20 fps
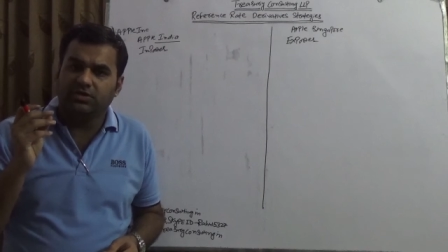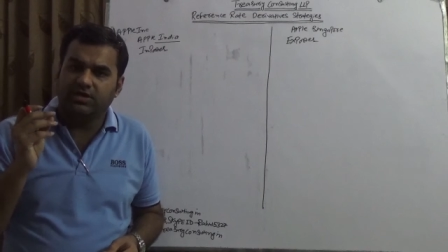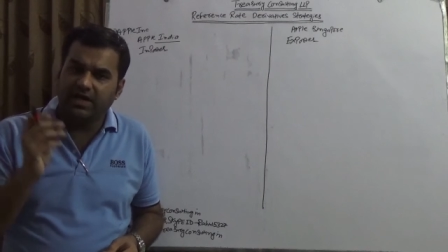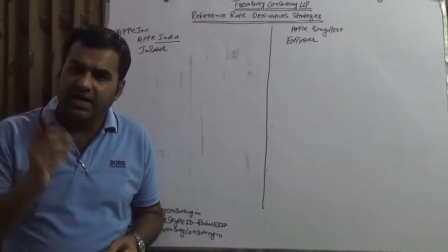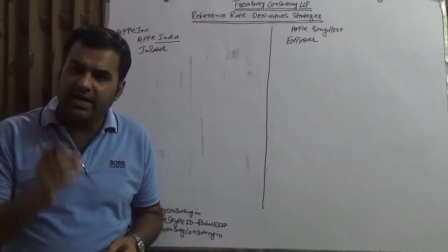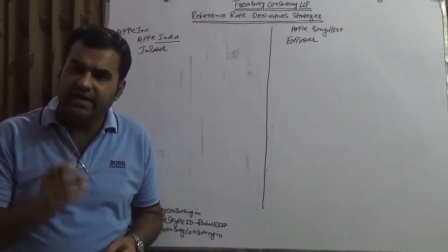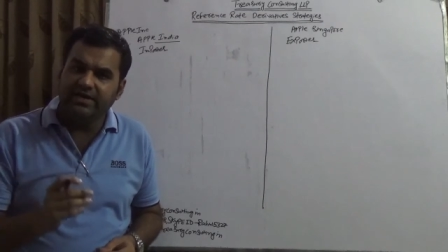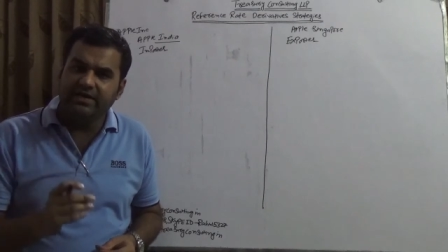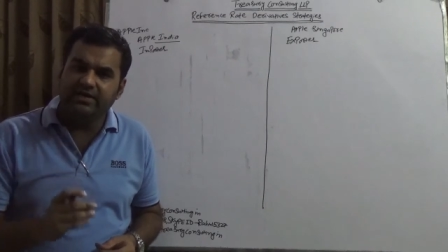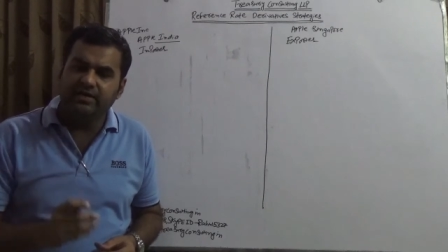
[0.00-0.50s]

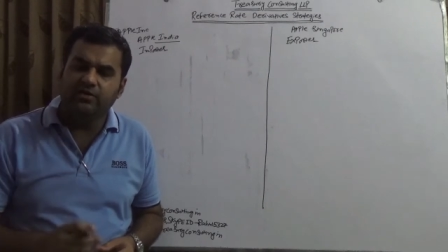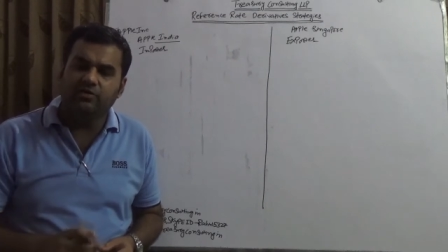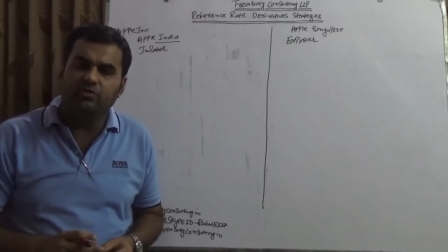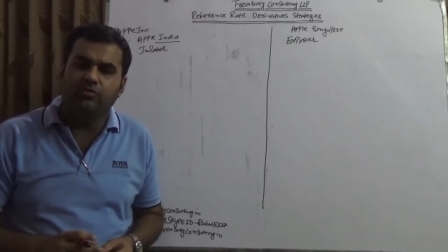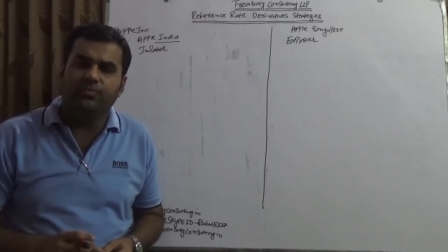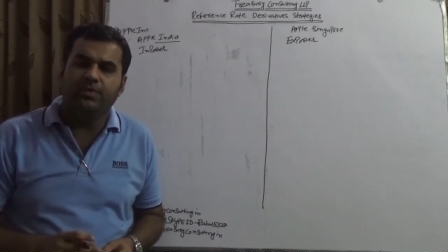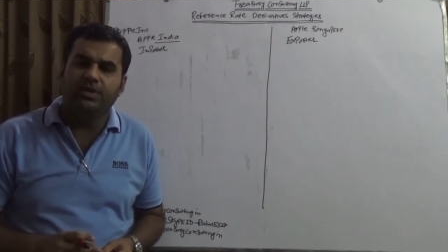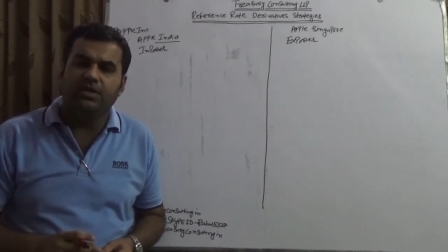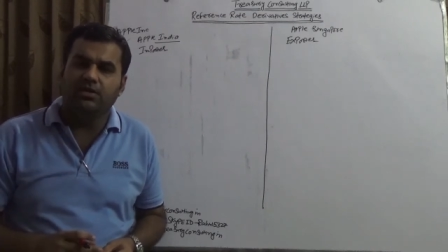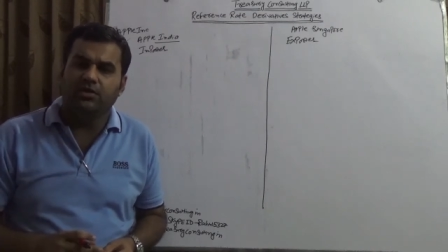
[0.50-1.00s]
trade Indian
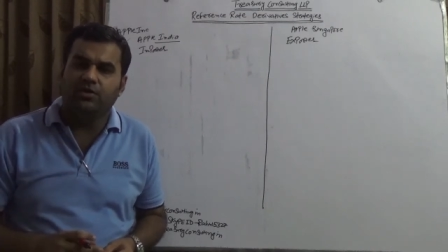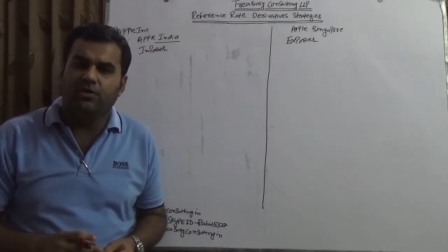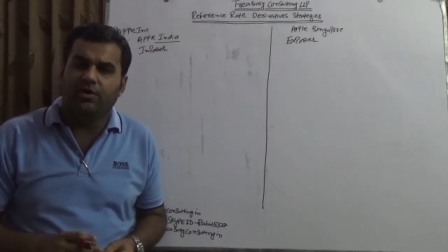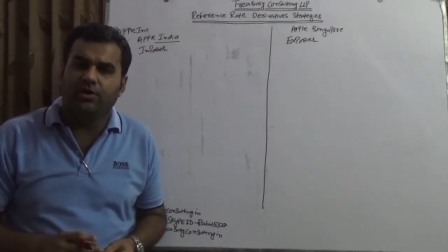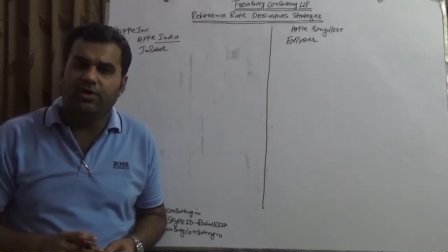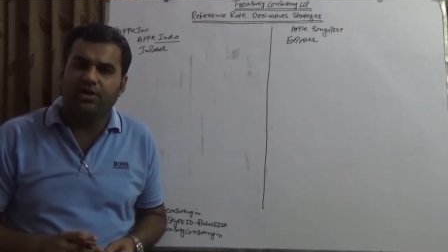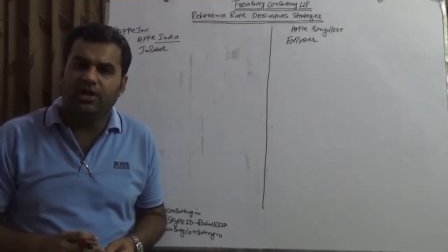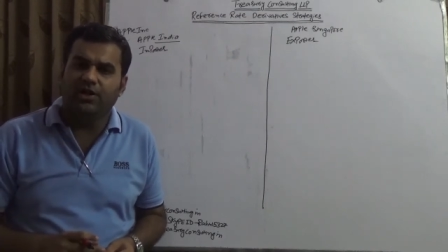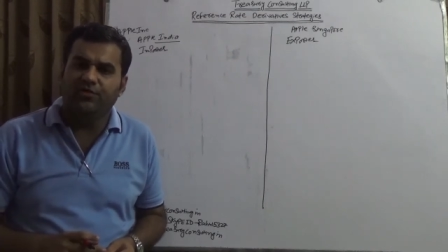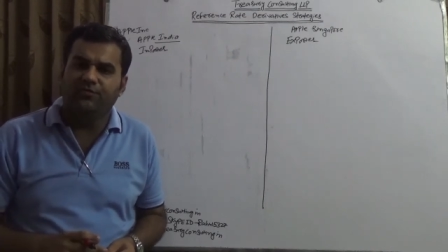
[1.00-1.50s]
rupee in a
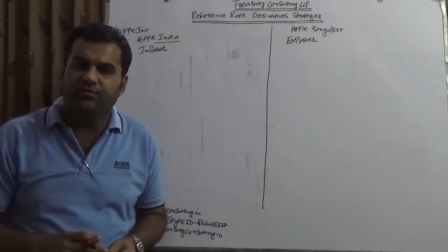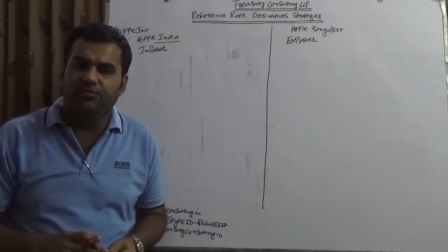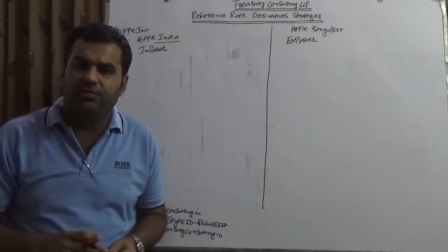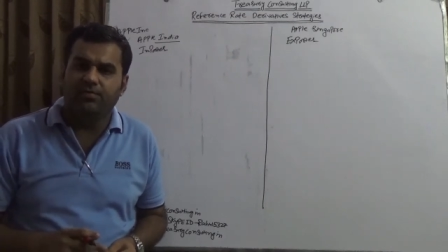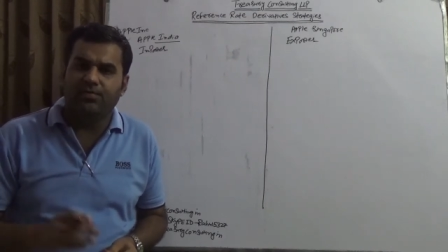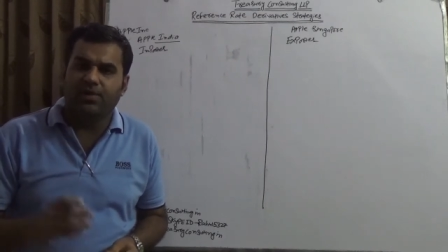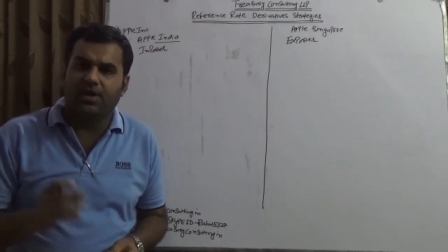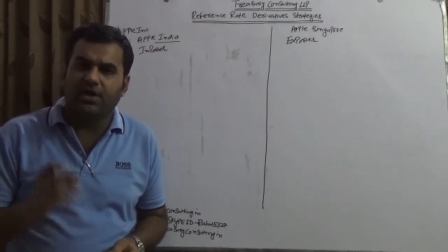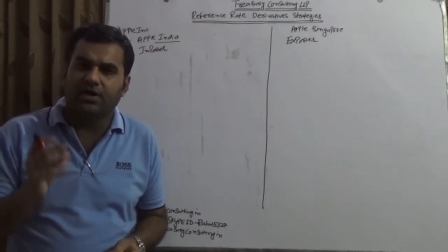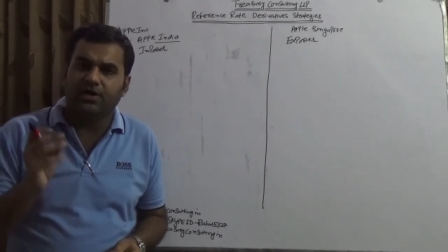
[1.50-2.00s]

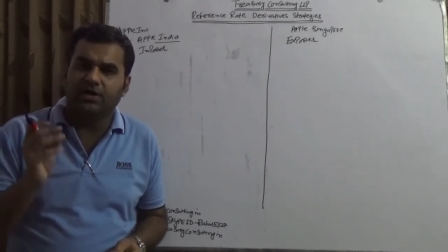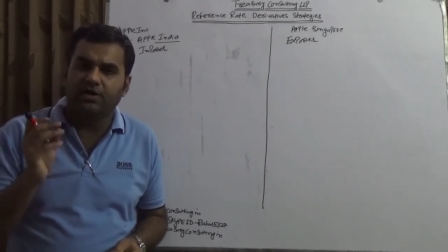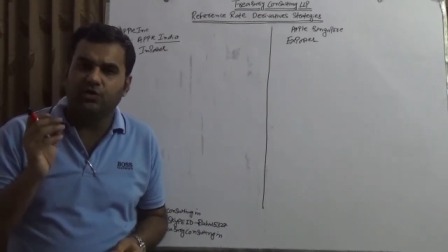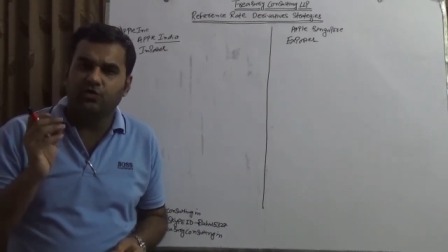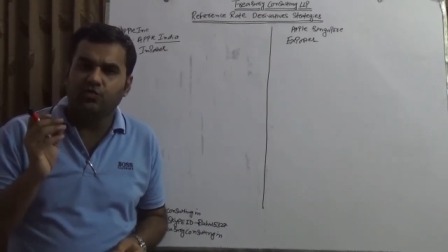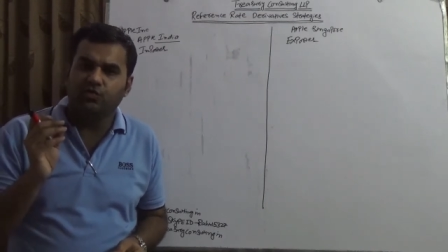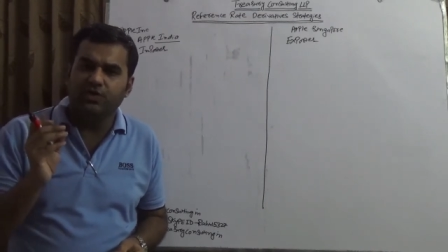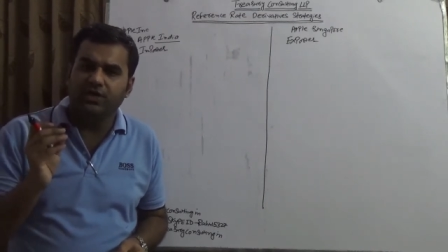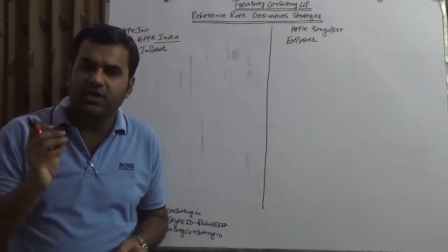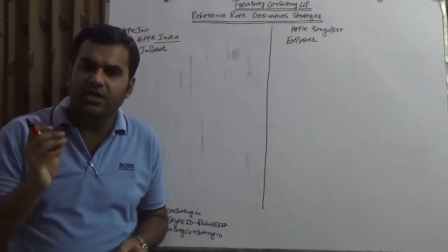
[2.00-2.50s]
non-deliverable market
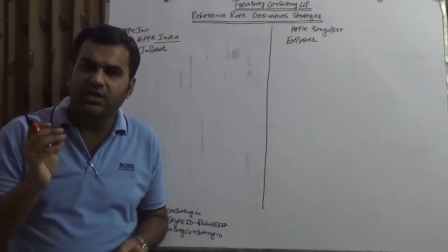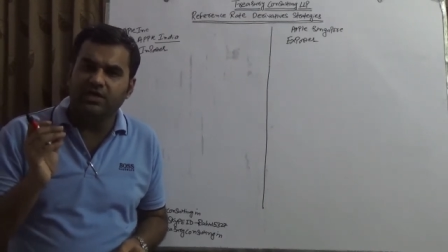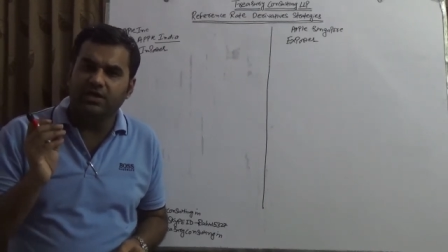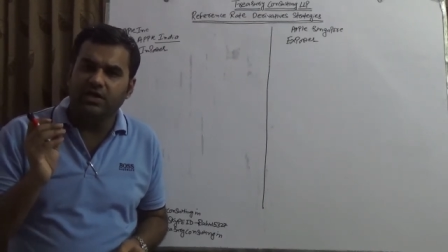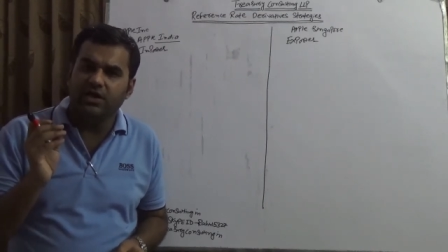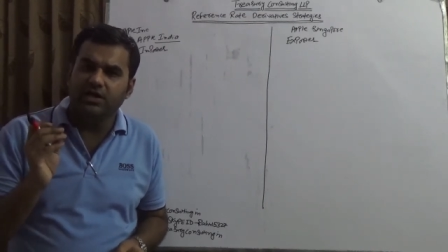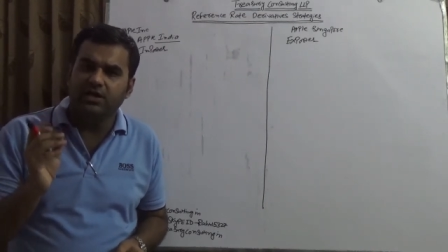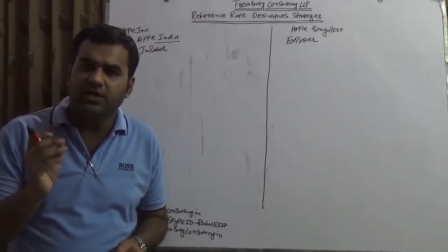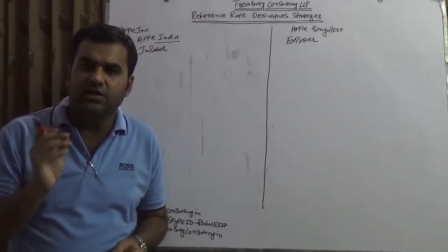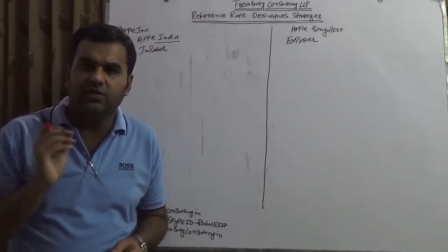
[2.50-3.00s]
you need
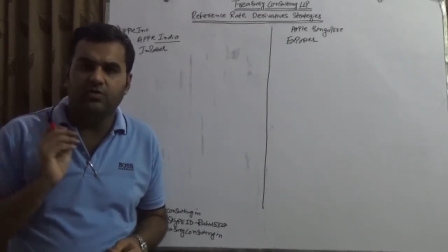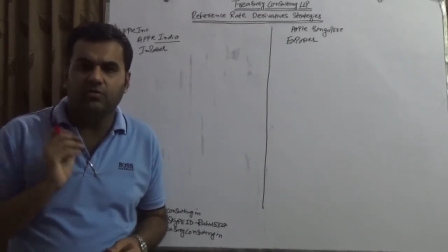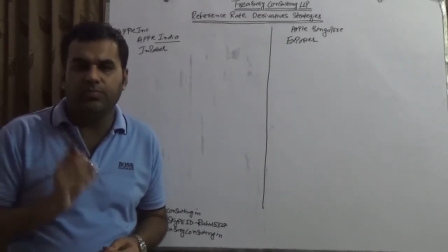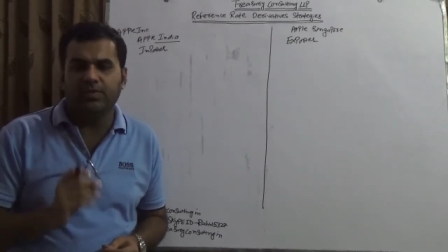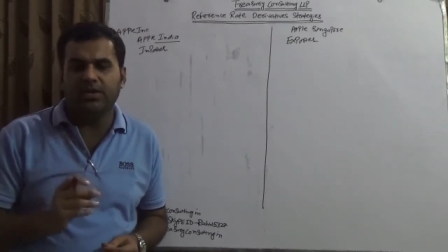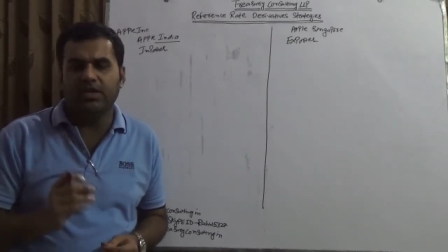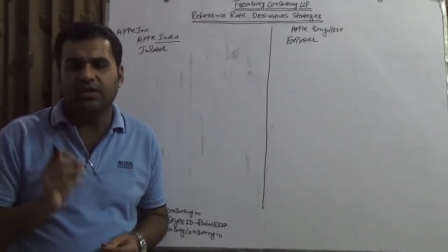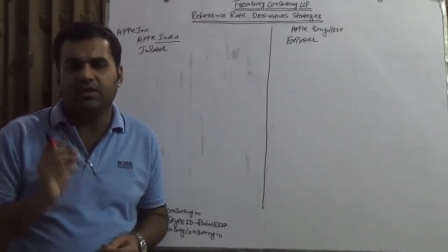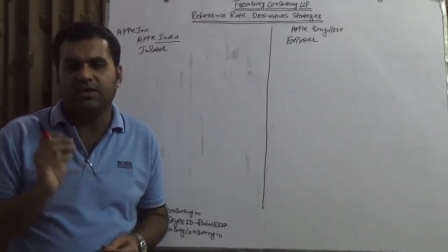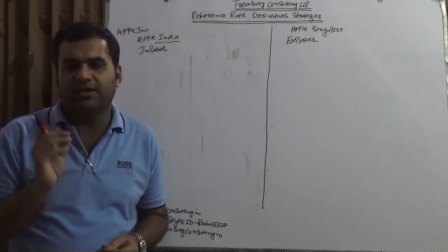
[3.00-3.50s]
Indian
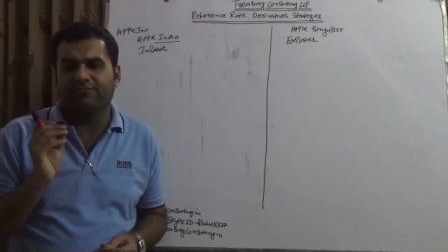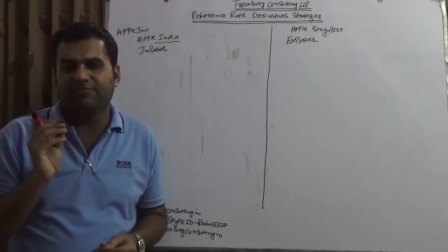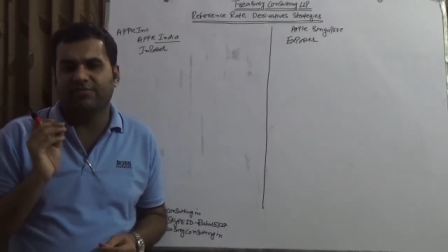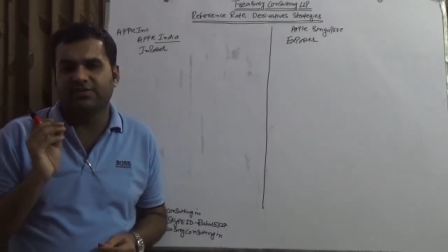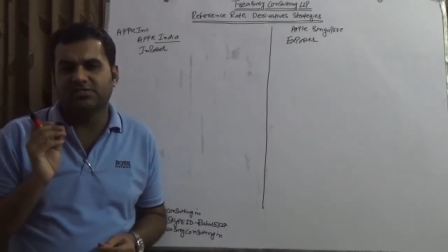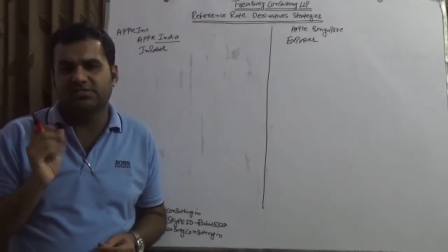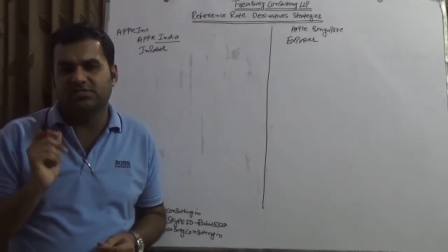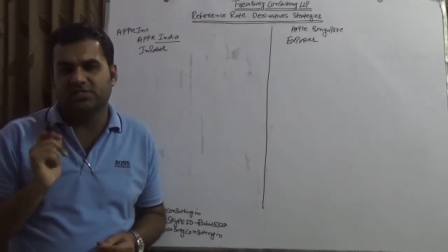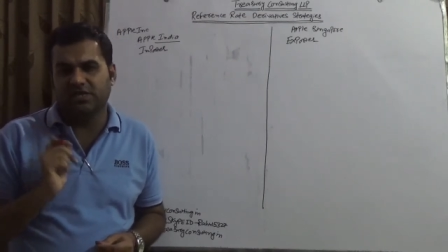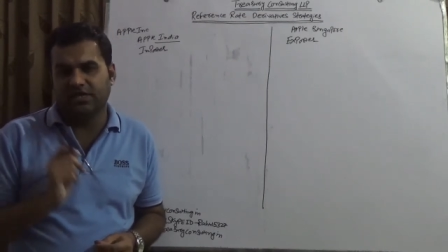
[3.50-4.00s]
rupee
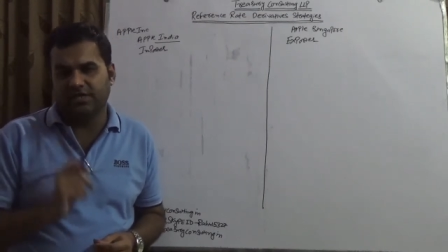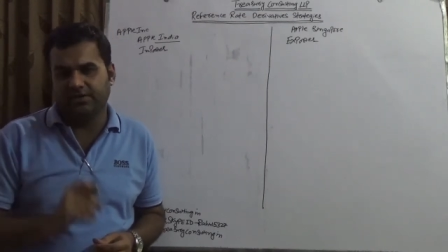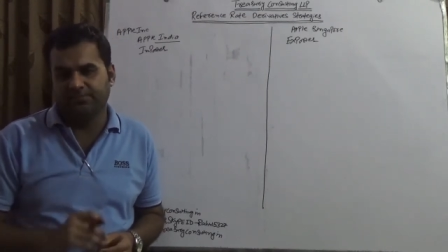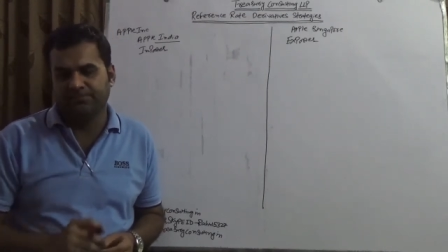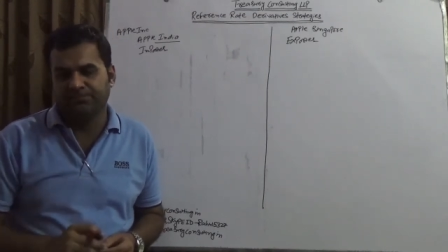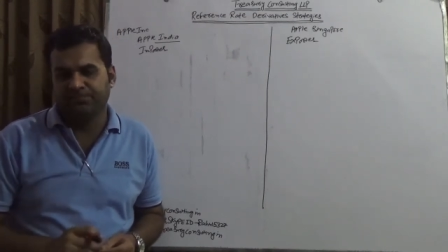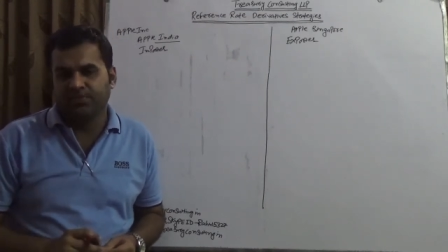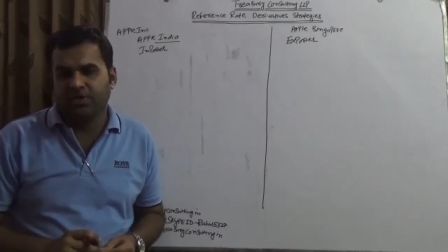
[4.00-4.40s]
reference rate